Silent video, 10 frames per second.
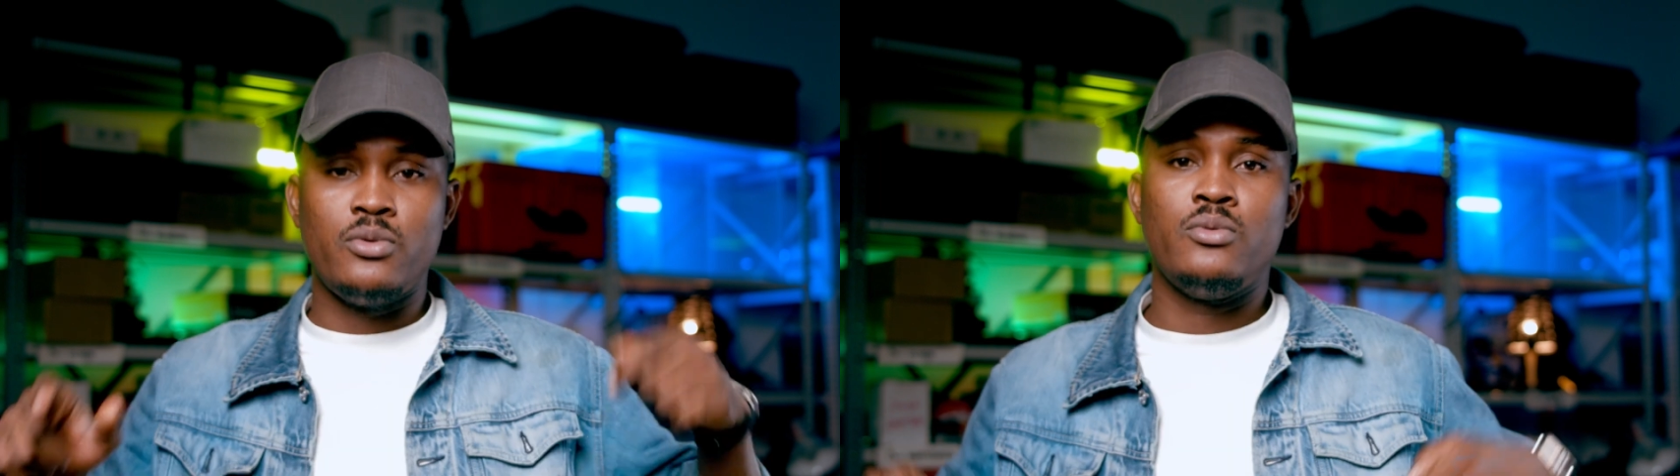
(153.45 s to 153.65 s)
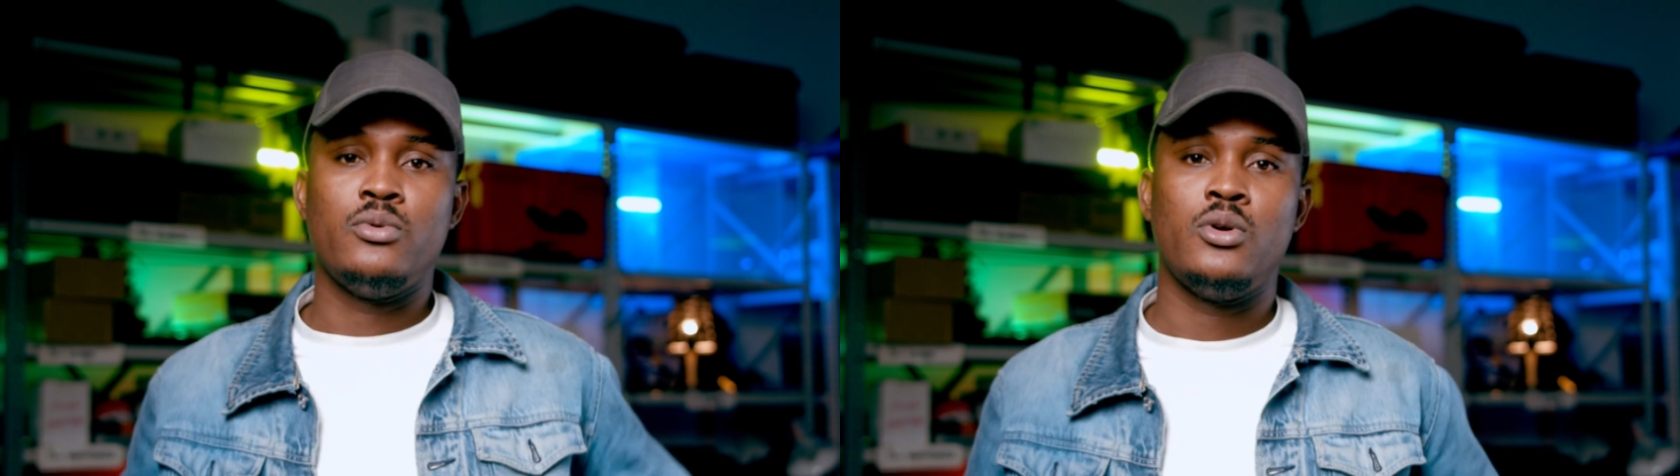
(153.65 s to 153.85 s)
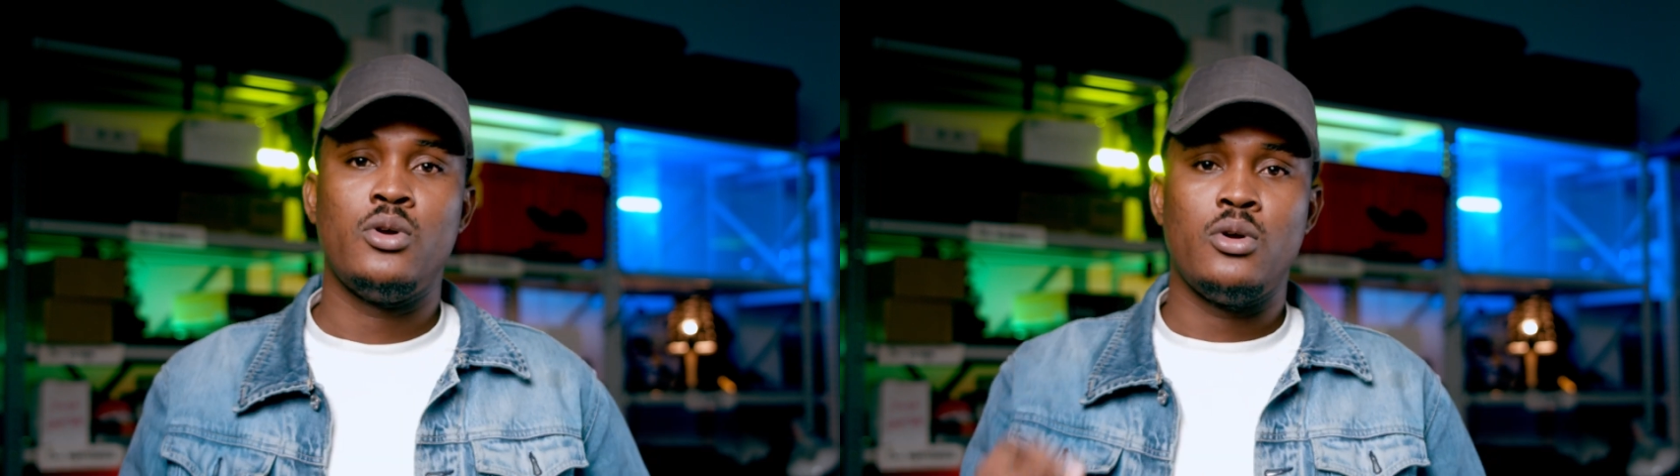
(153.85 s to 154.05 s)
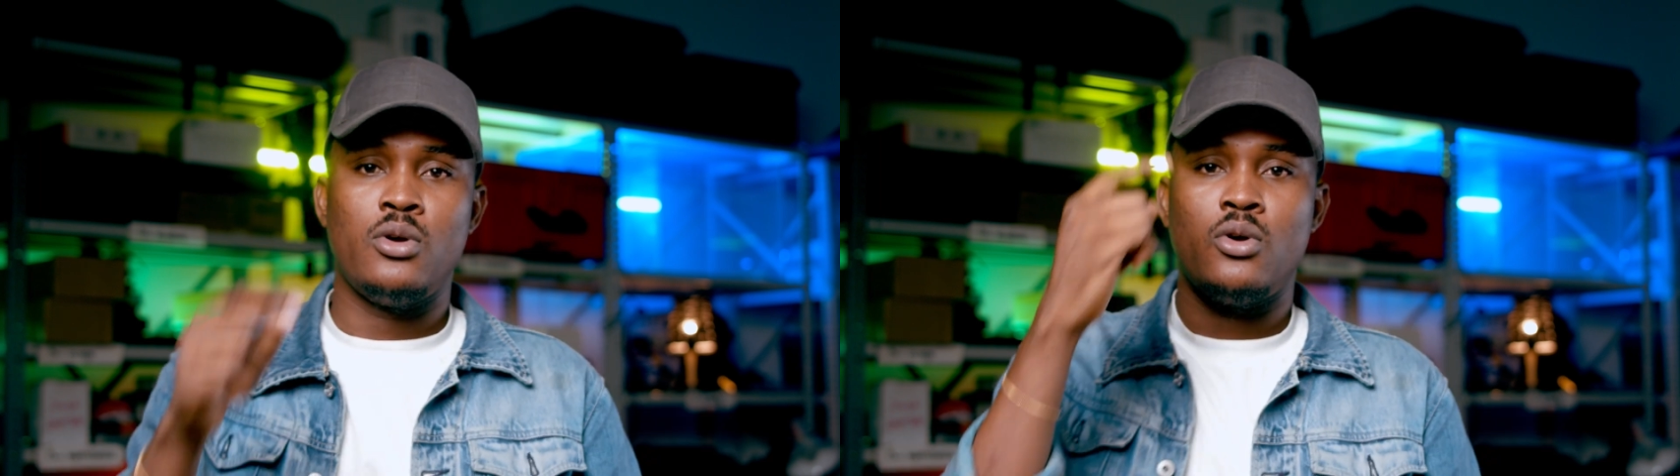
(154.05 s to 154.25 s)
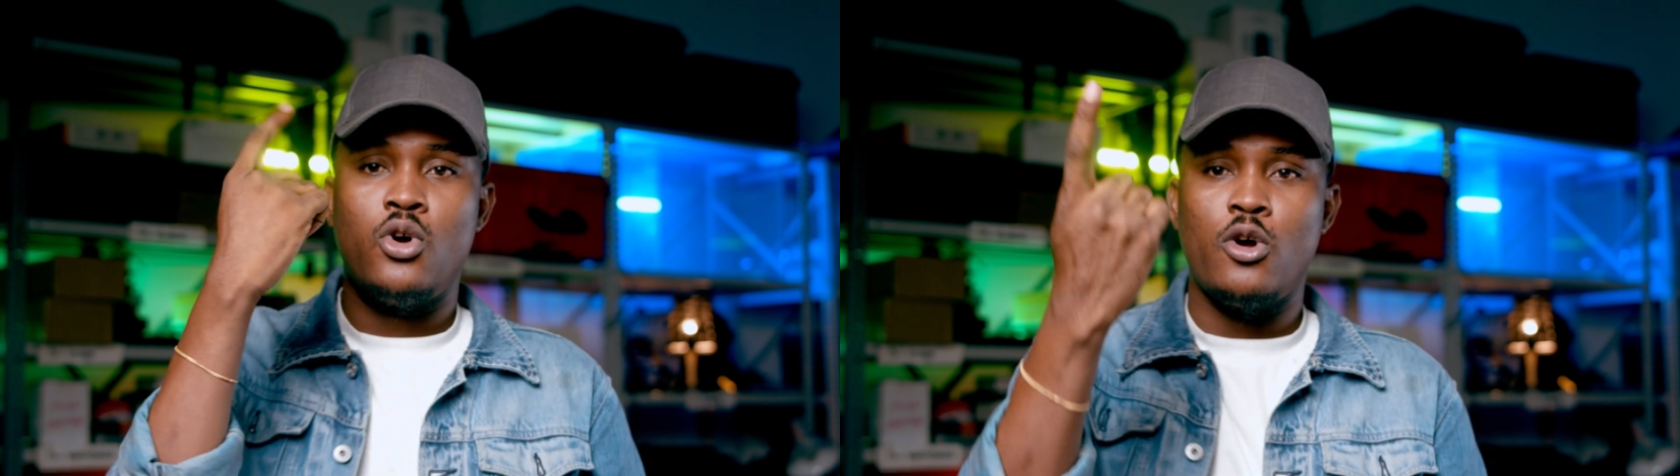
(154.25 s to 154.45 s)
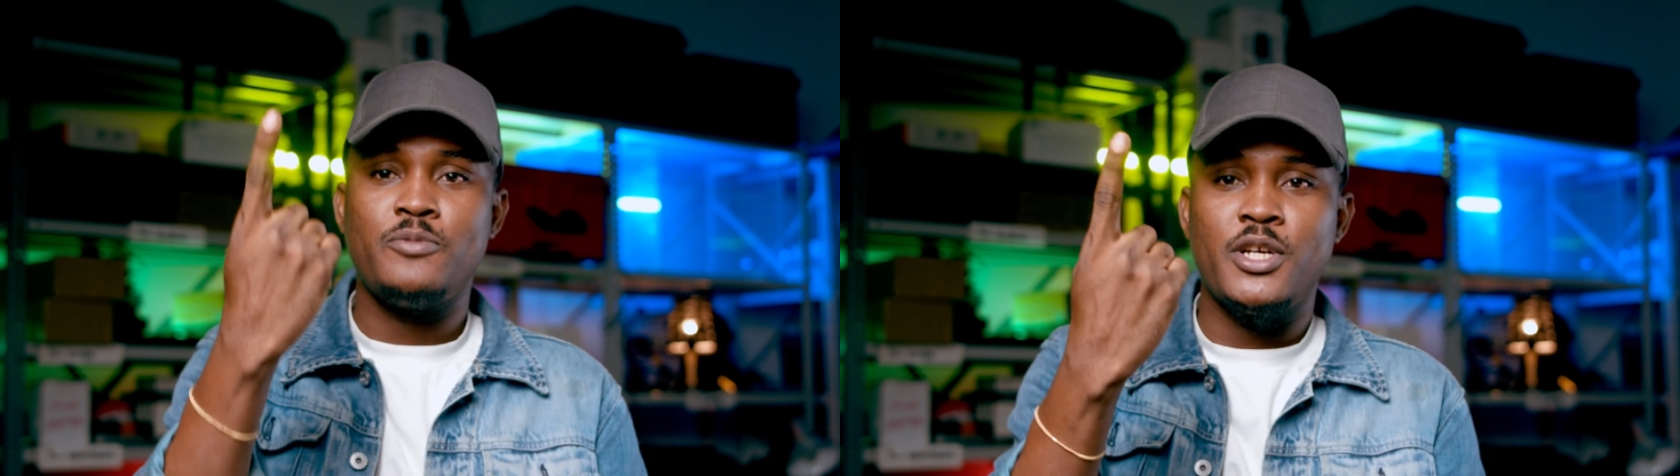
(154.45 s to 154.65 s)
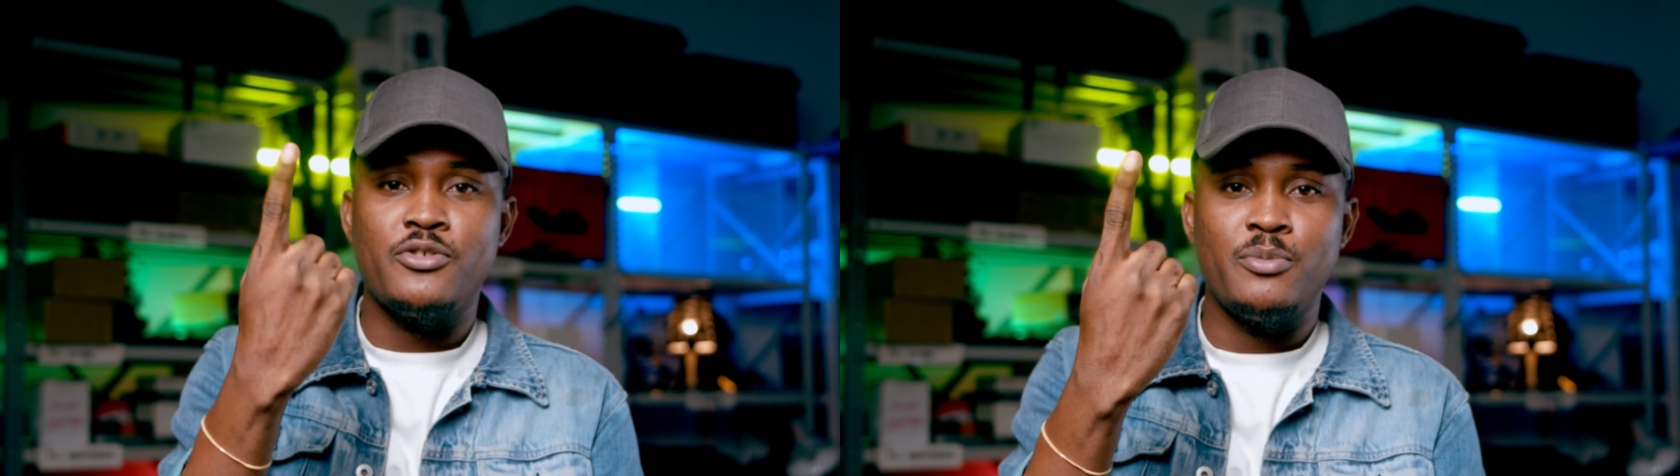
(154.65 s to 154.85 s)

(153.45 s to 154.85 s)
No. Object